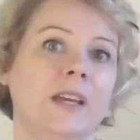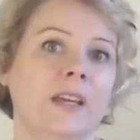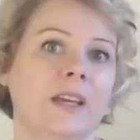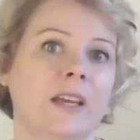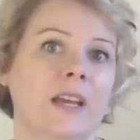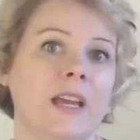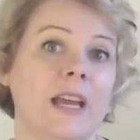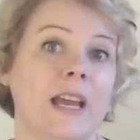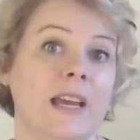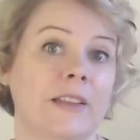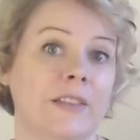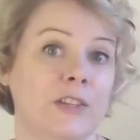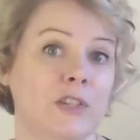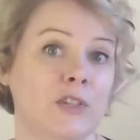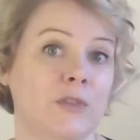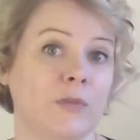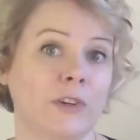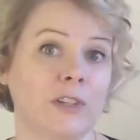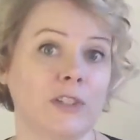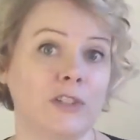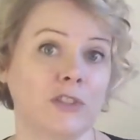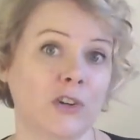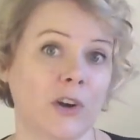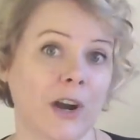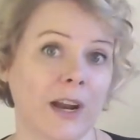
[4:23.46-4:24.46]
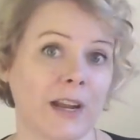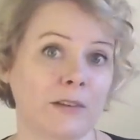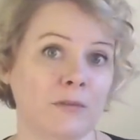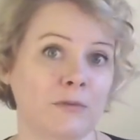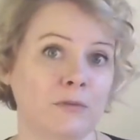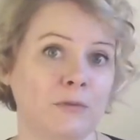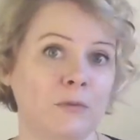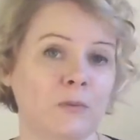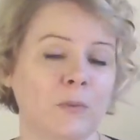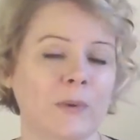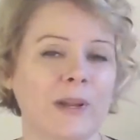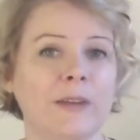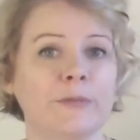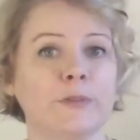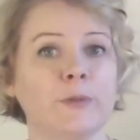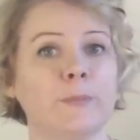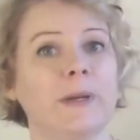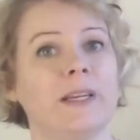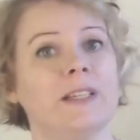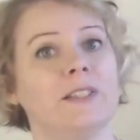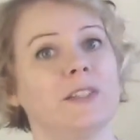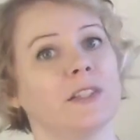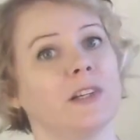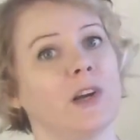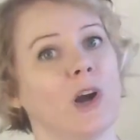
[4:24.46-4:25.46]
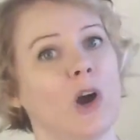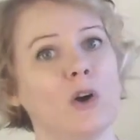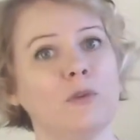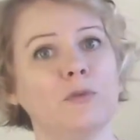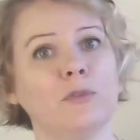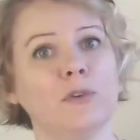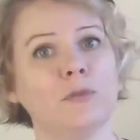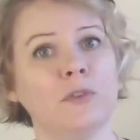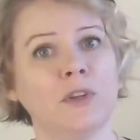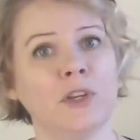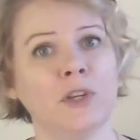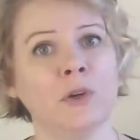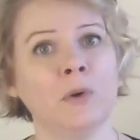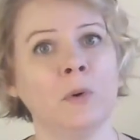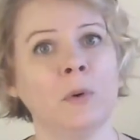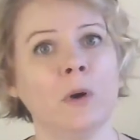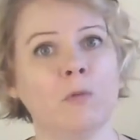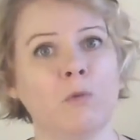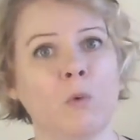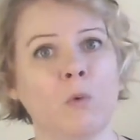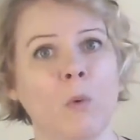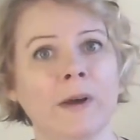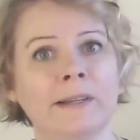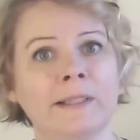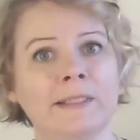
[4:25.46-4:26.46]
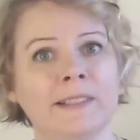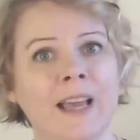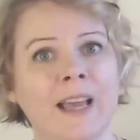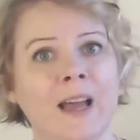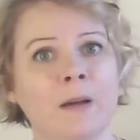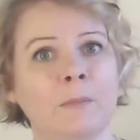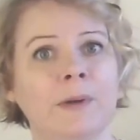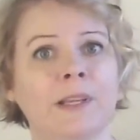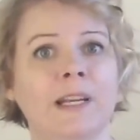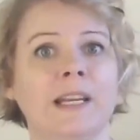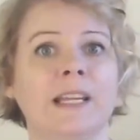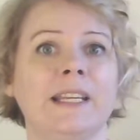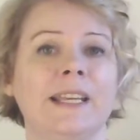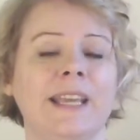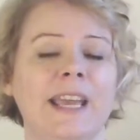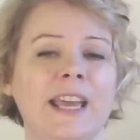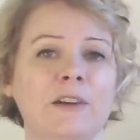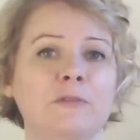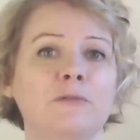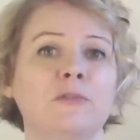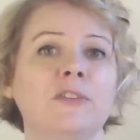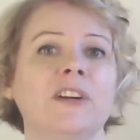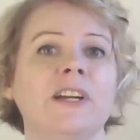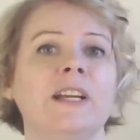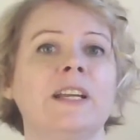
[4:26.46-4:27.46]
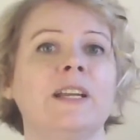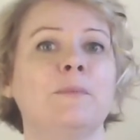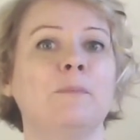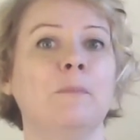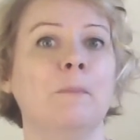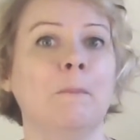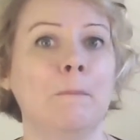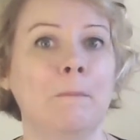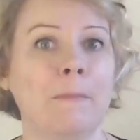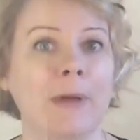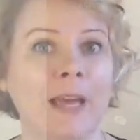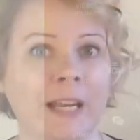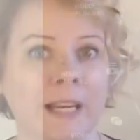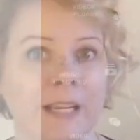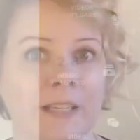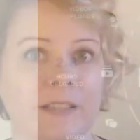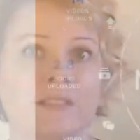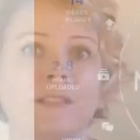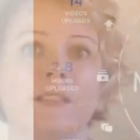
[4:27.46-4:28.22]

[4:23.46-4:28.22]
In this first graph, we have a basic overview of what is happening every minute